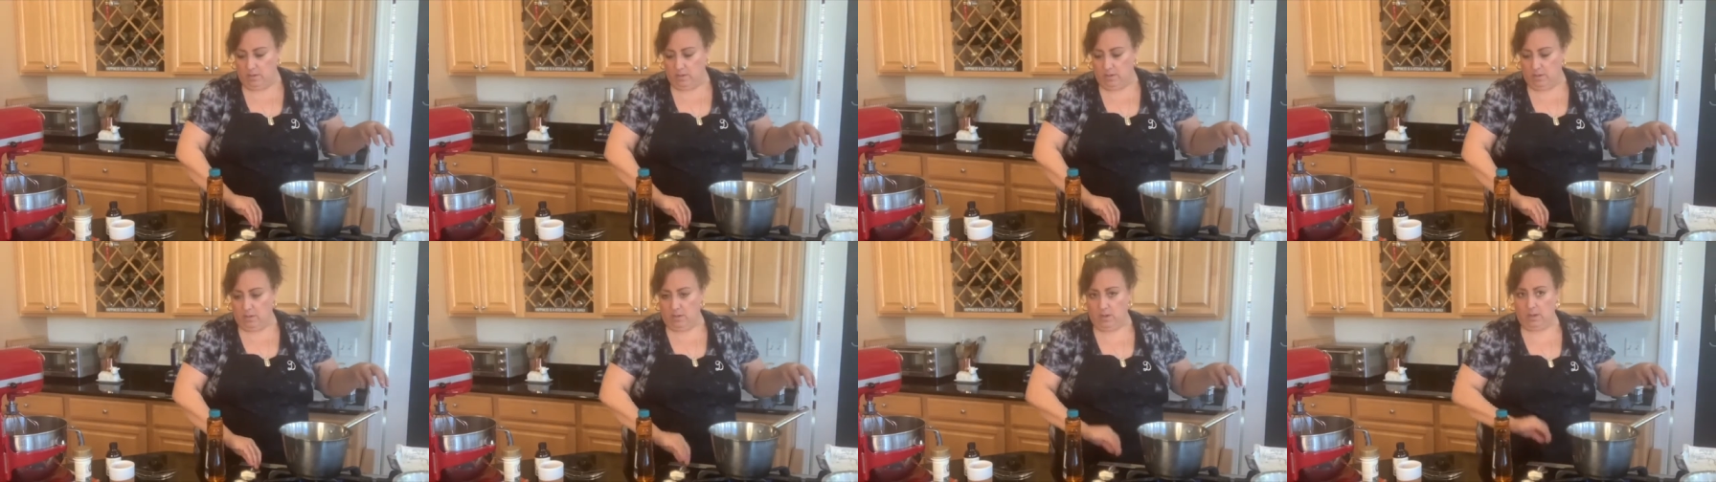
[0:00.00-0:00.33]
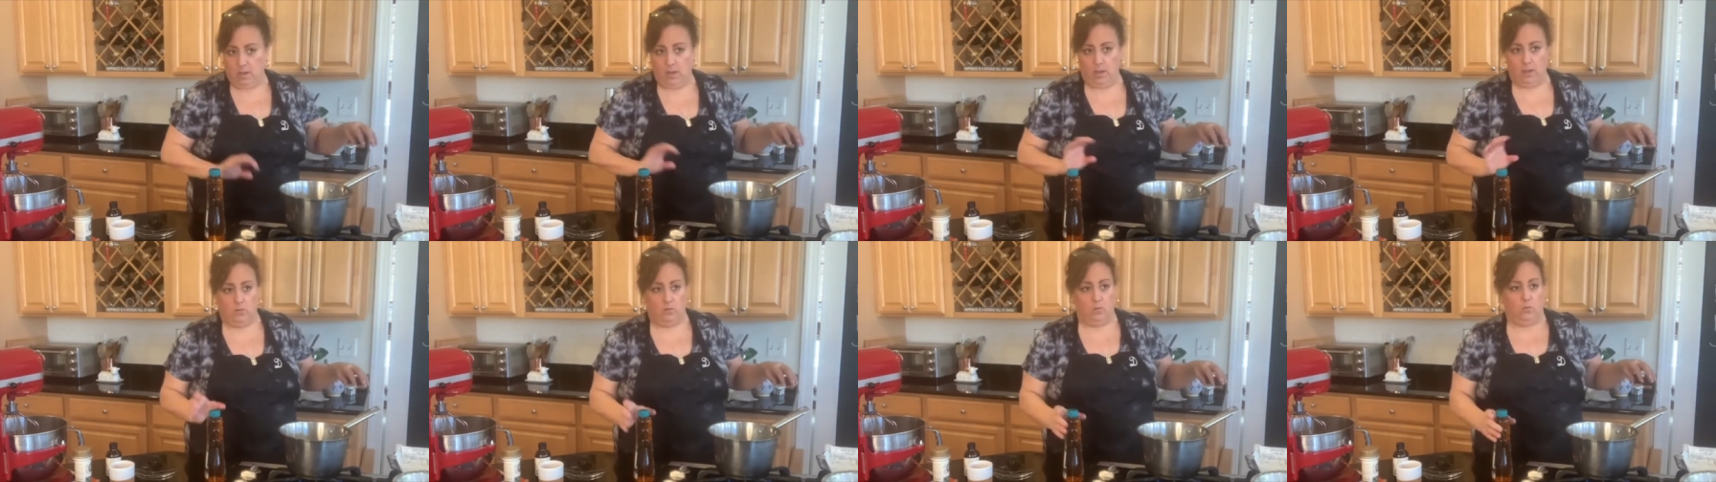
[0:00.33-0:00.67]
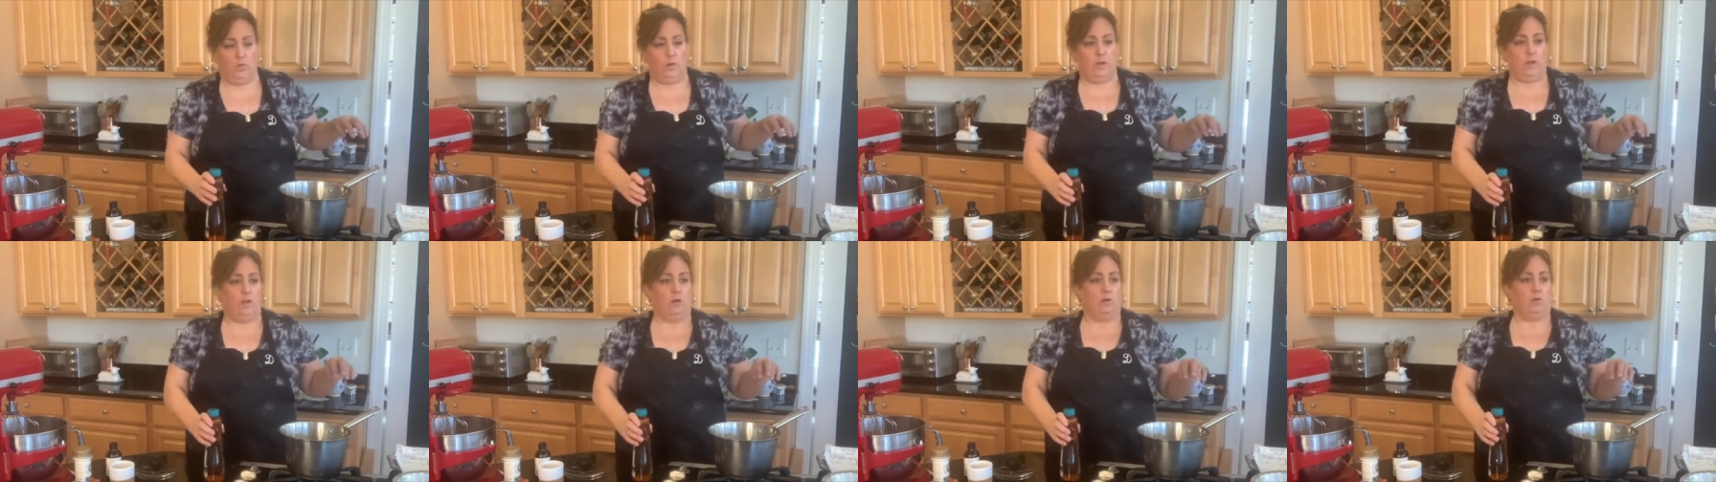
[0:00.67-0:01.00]
And
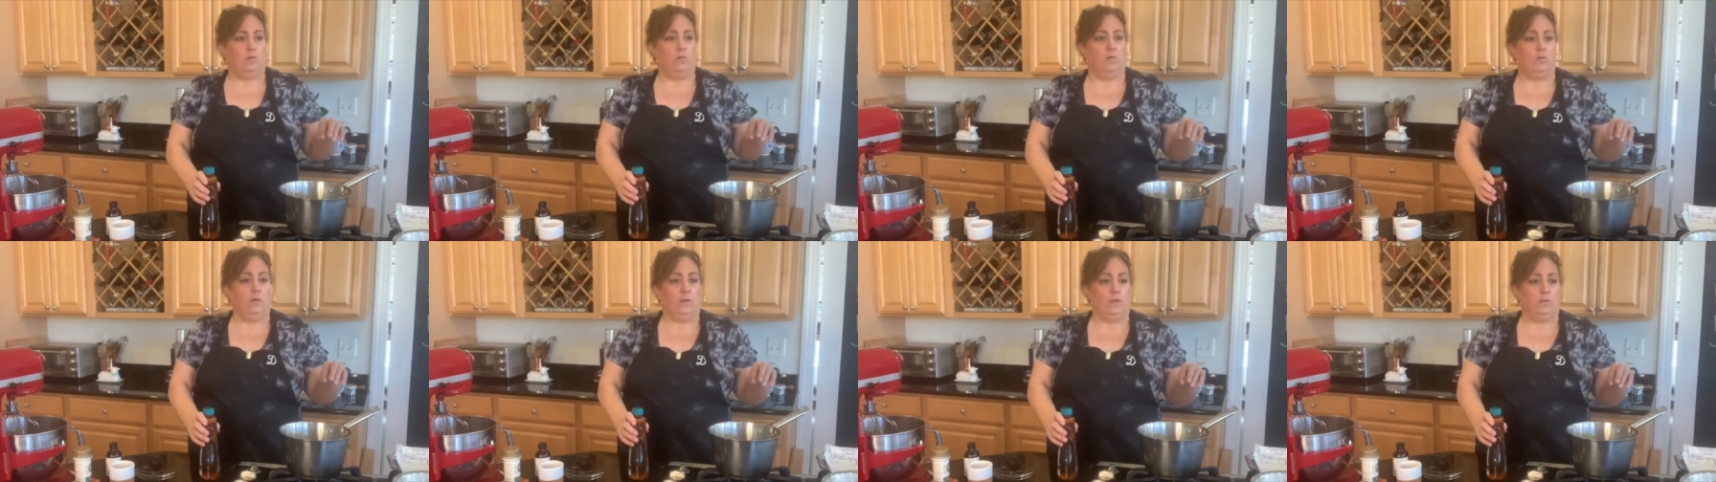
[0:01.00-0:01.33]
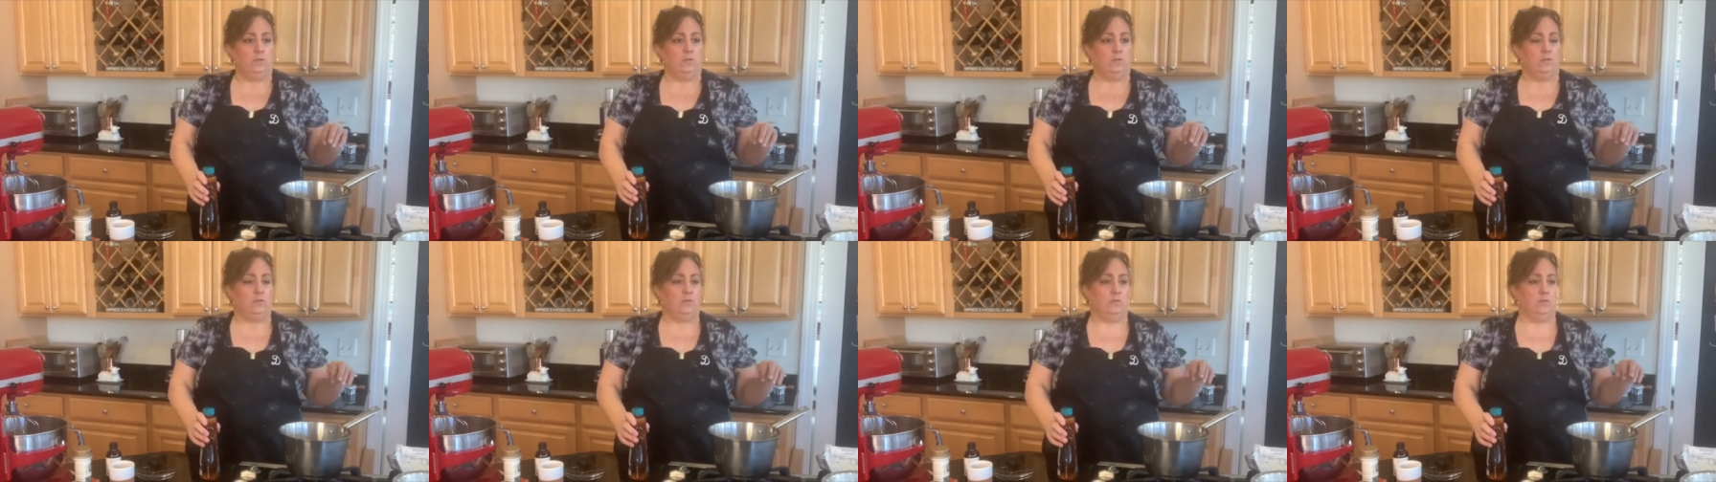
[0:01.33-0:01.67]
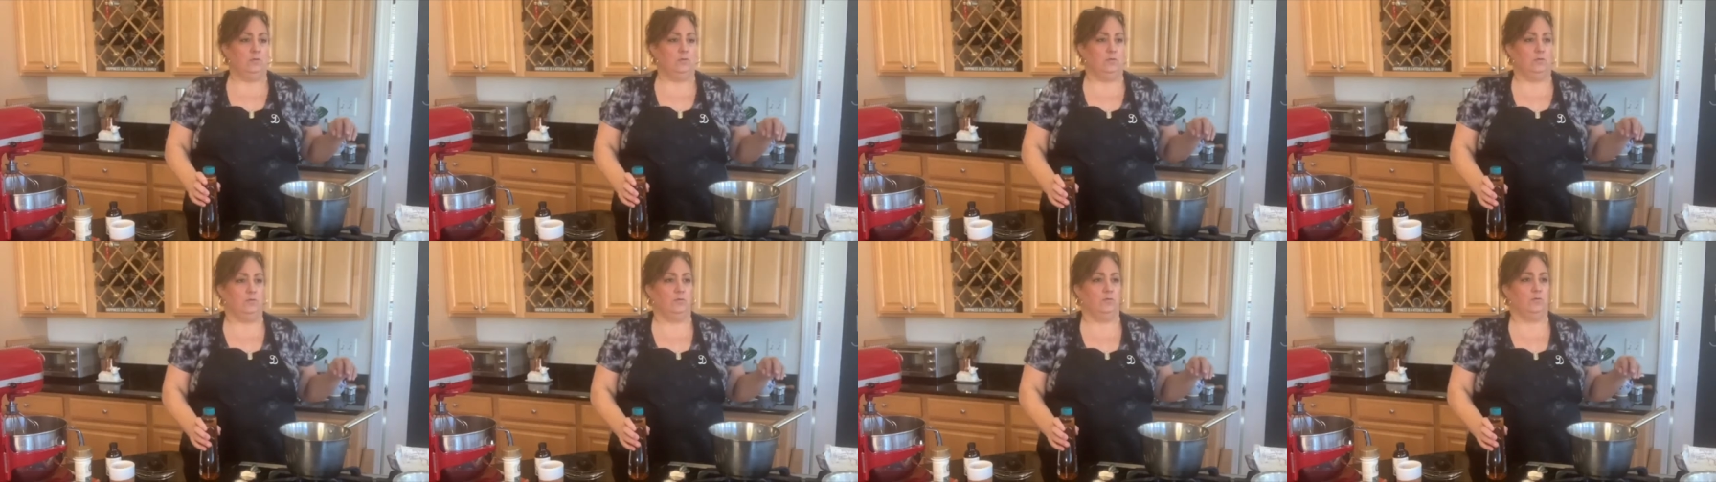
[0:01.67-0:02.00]
we are going
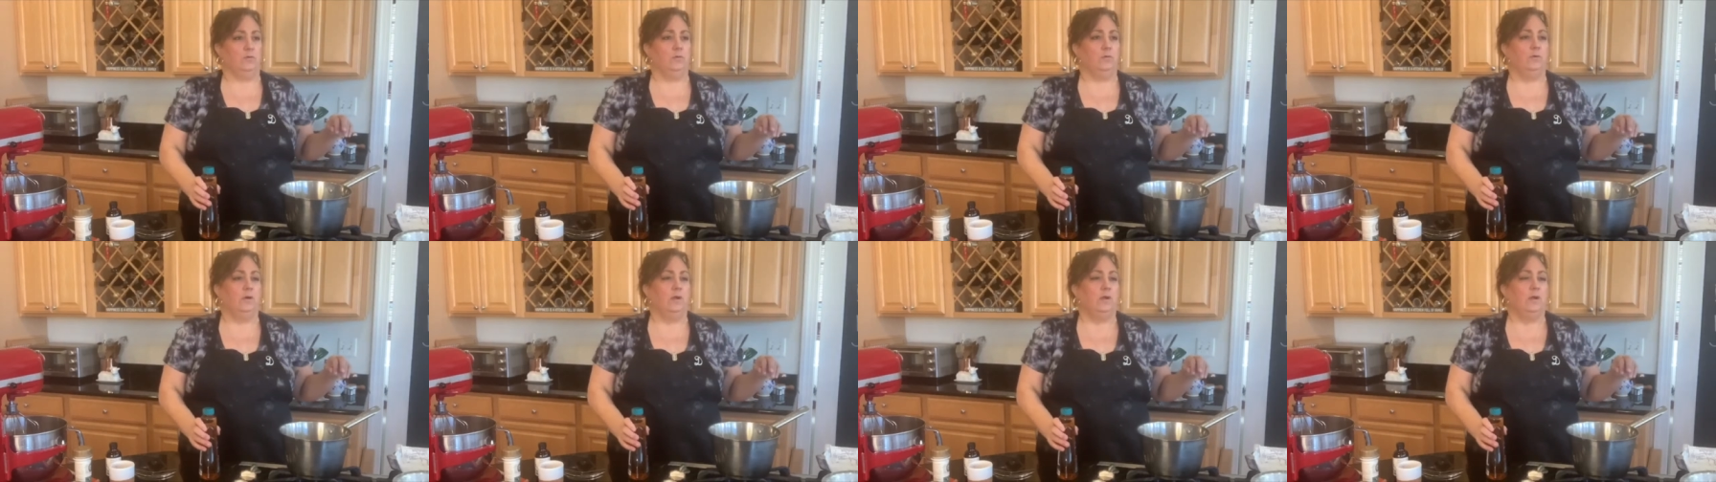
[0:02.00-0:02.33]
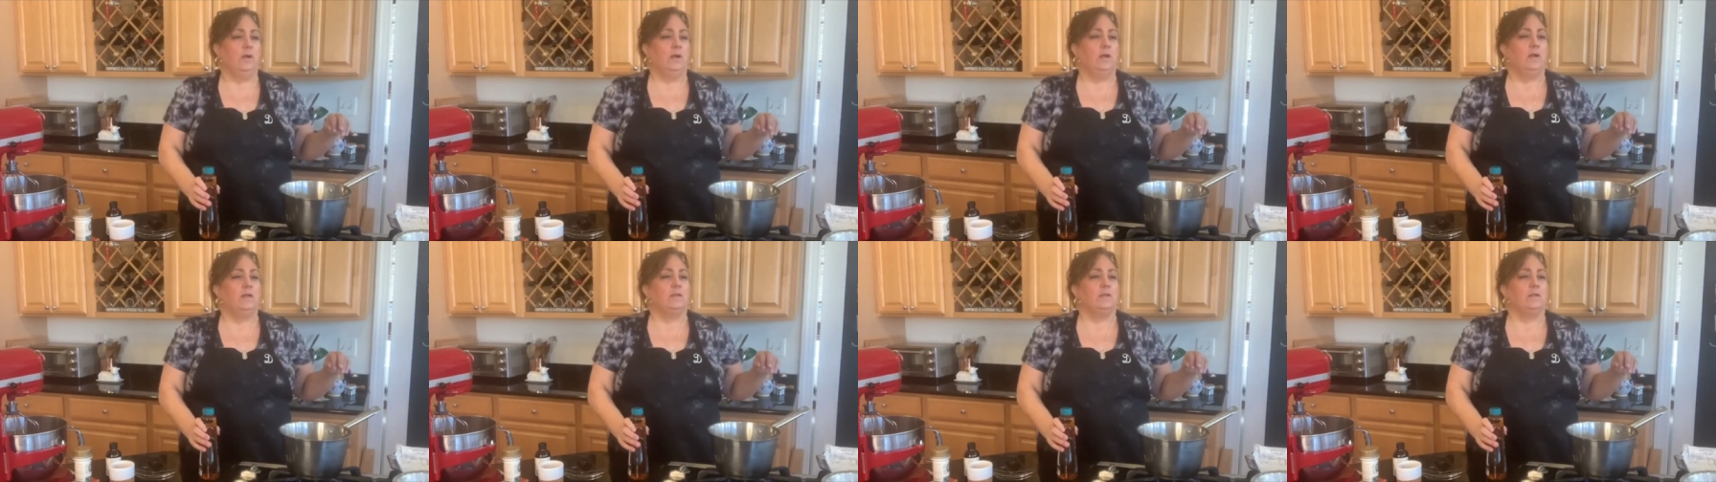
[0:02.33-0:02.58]
to